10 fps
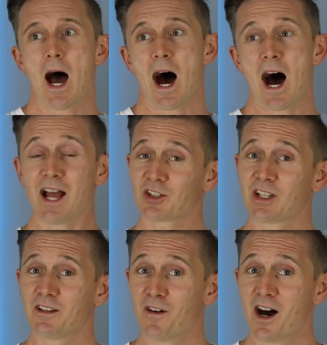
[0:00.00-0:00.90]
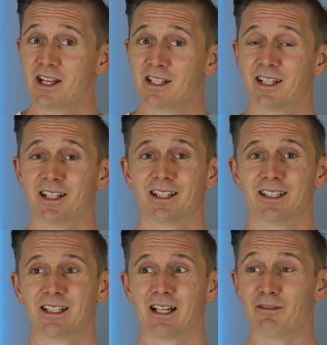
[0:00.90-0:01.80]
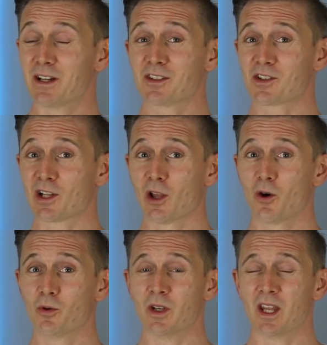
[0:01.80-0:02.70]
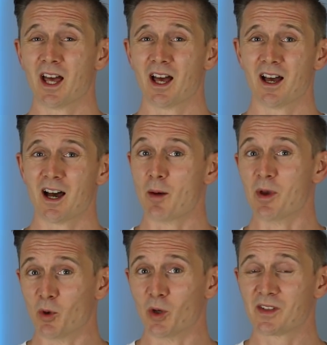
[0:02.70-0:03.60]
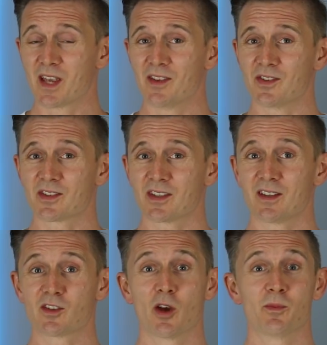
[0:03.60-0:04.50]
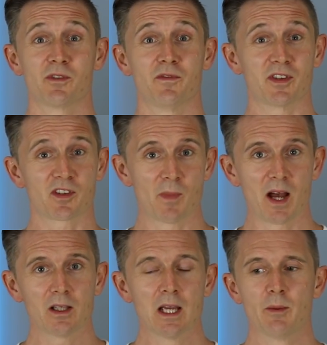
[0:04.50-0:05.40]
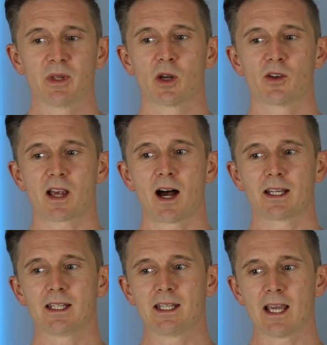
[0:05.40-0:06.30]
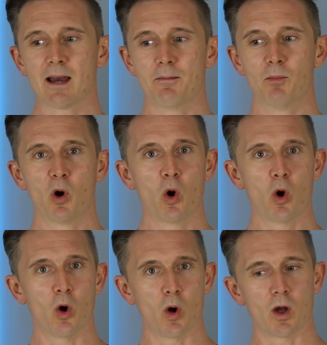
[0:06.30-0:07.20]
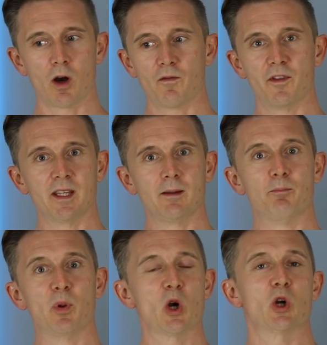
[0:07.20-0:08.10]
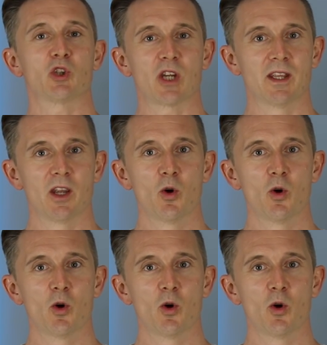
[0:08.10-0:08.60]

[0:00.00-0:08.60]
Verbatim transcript: I actually find Aventus Cologne a bit more intense in terms of the smell because I get more of the birch in the